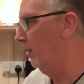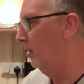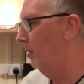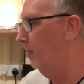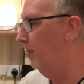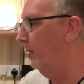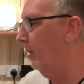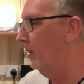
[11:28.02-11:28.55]

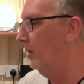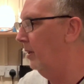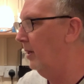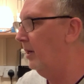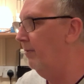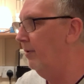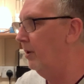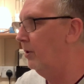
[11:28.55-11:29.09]
gonna
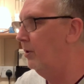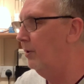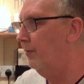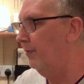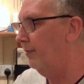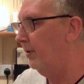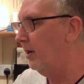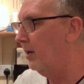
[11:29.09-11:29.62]
give it a good
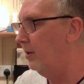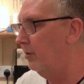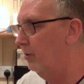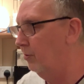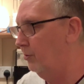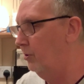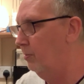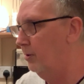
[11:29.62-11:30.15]
feed,
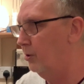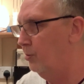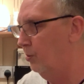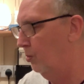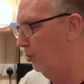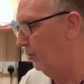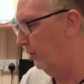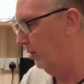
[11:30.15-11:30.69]
not too much
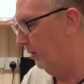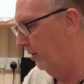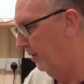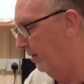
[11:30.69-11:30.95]
water,